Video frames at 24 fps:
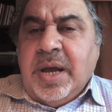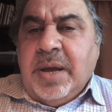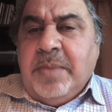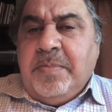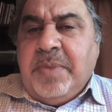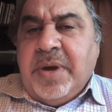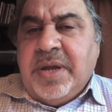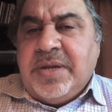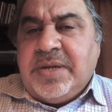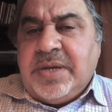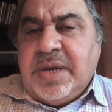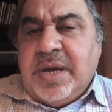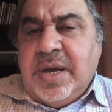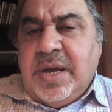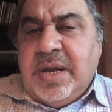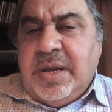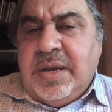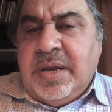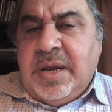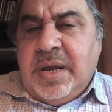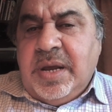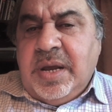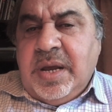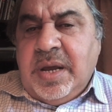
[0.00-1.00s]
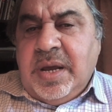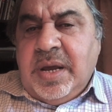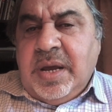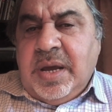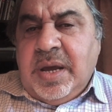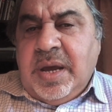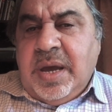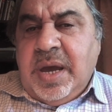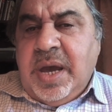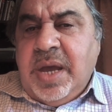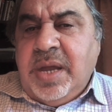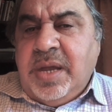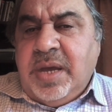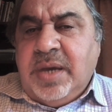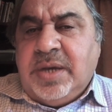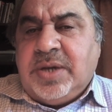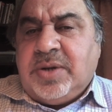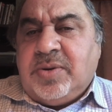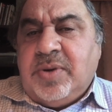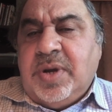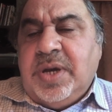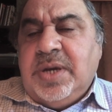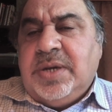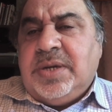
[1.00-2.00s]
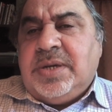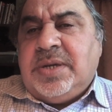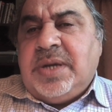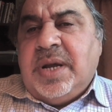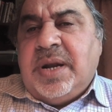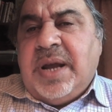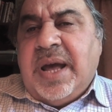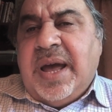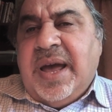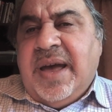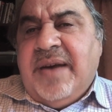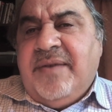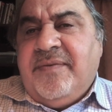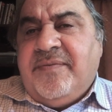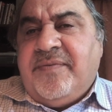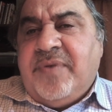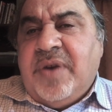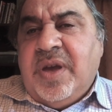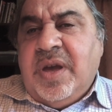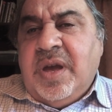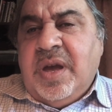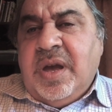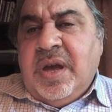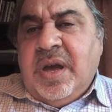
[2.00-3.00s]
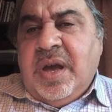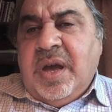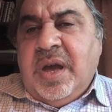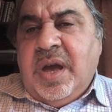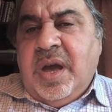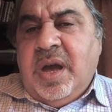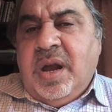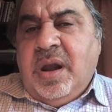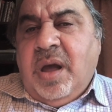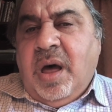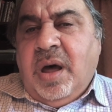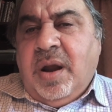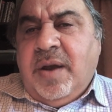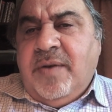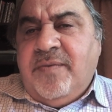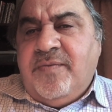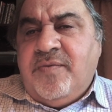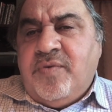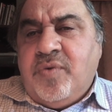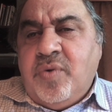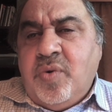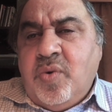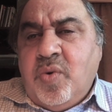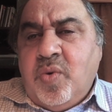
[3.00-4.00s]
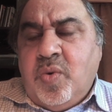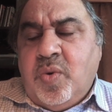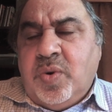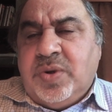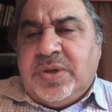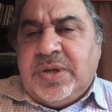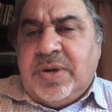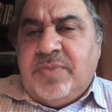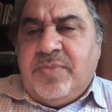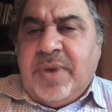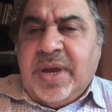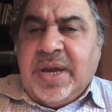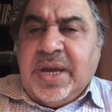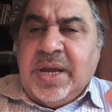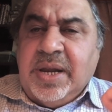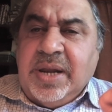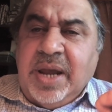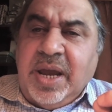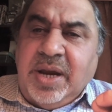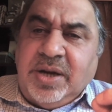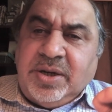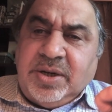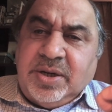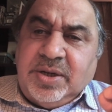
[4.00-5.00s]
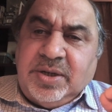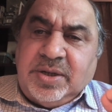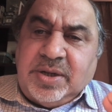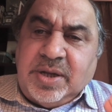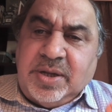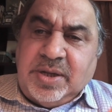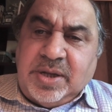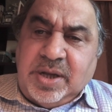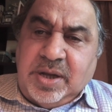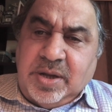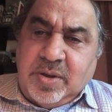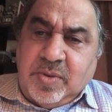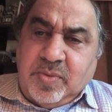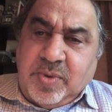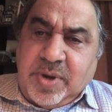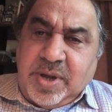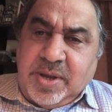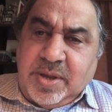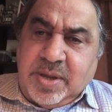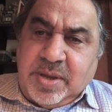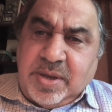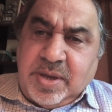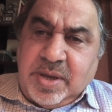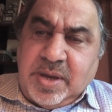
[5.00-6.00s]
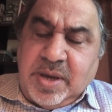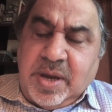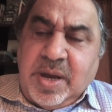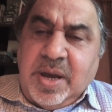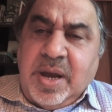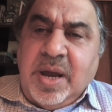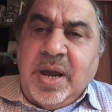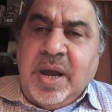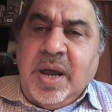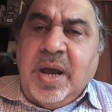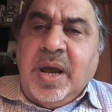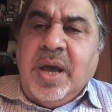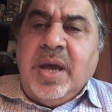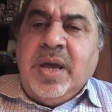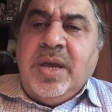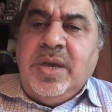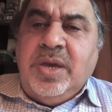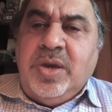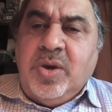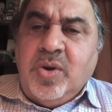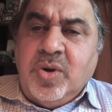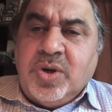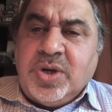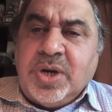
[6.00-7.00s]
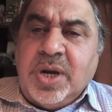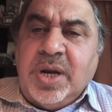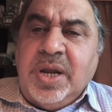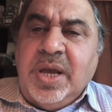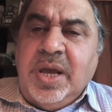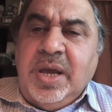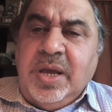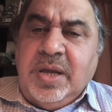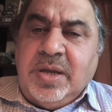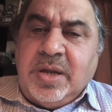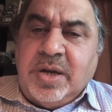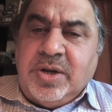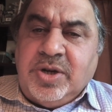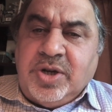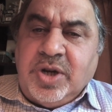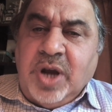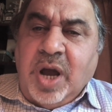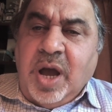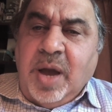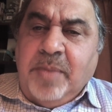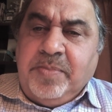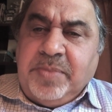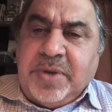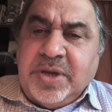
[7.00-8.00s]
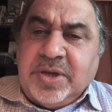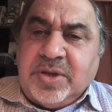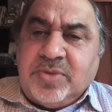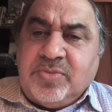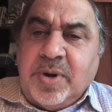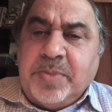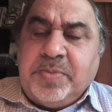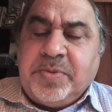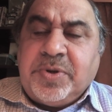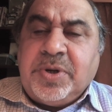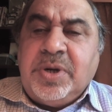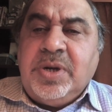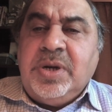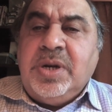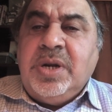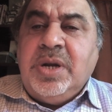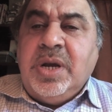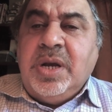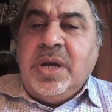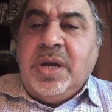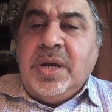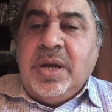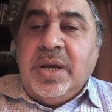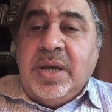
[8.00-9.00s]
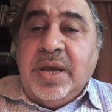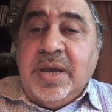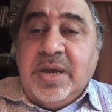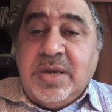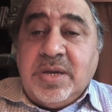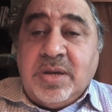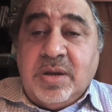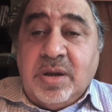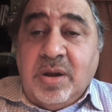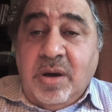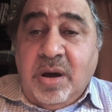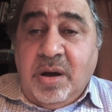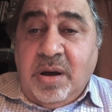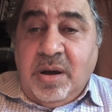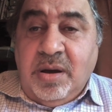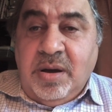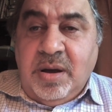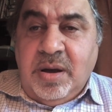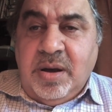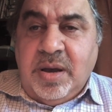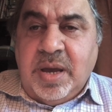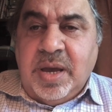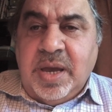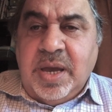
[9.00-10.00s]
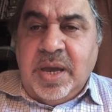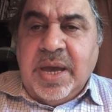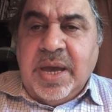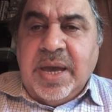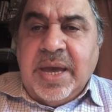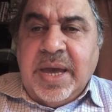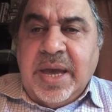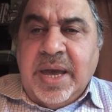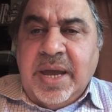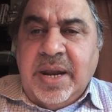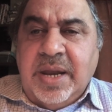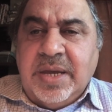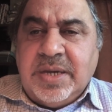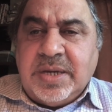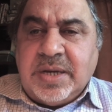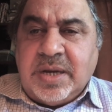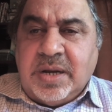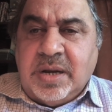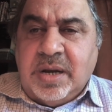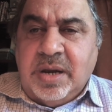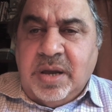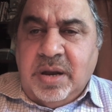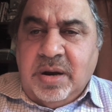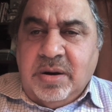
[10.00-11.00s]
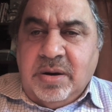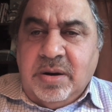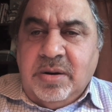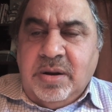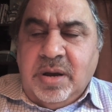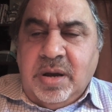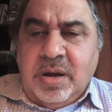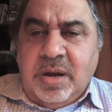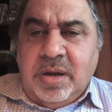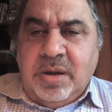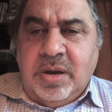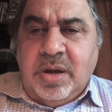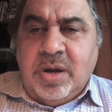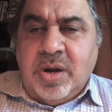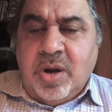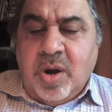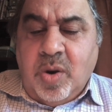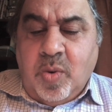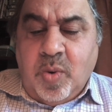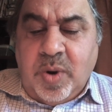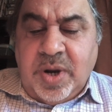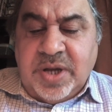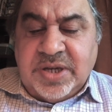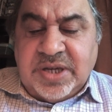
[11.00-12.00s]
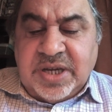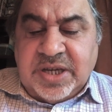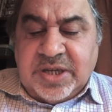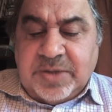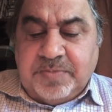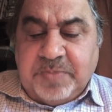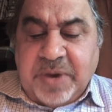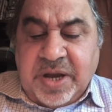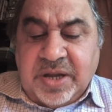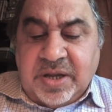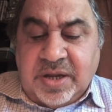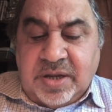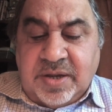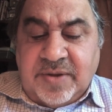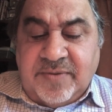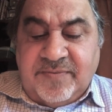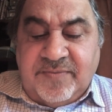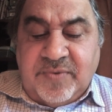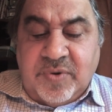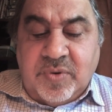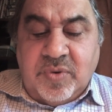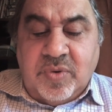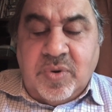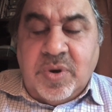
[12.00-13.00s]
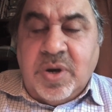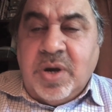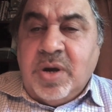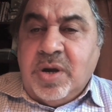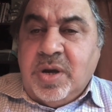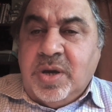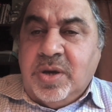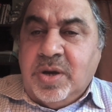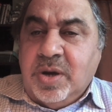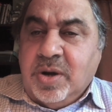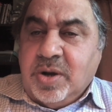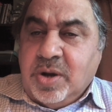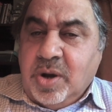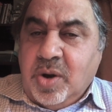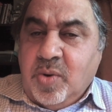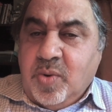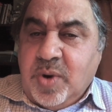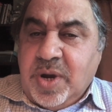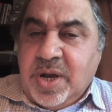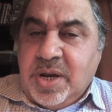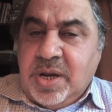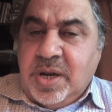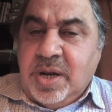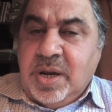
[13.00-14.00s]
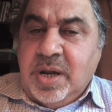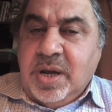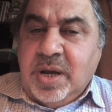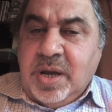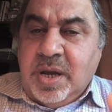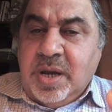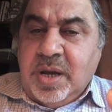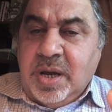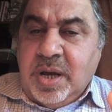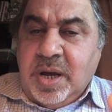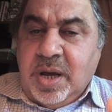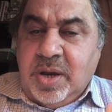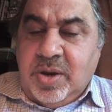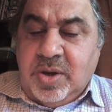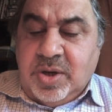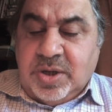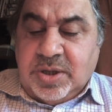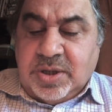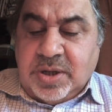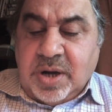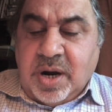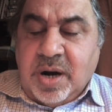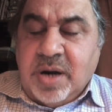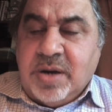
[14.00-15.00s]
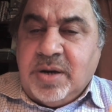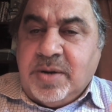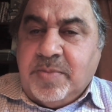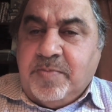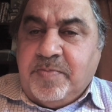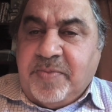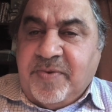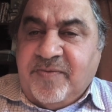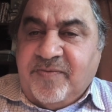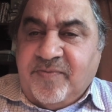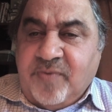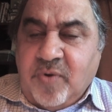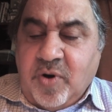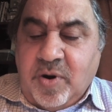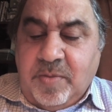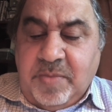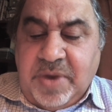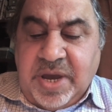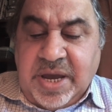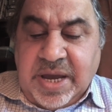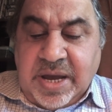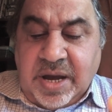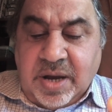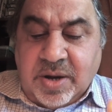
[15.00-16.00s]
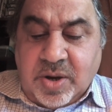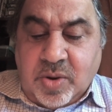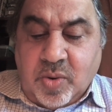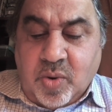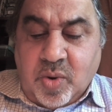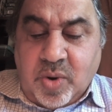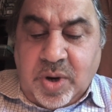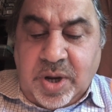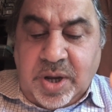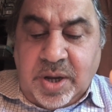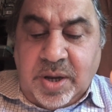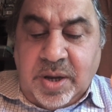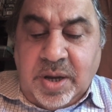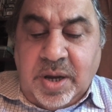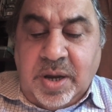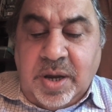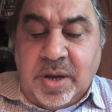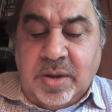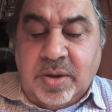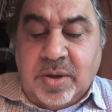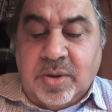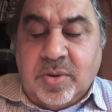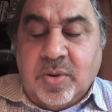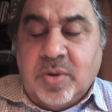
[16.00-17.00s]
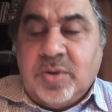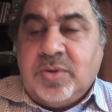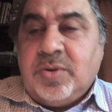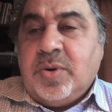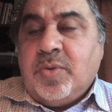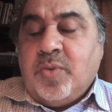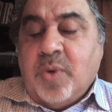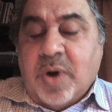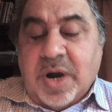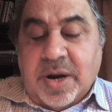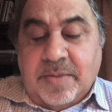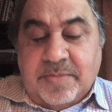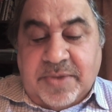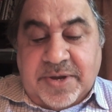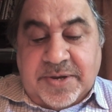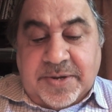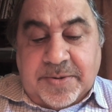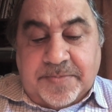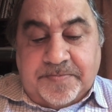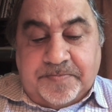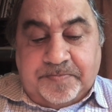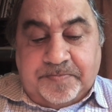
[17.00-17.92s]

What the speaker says: but in industries that have a lot of rules and regulations to deal with, usually the job description is long and it's clear. You know what is expected of you. You go in and you start performing according to those requirements.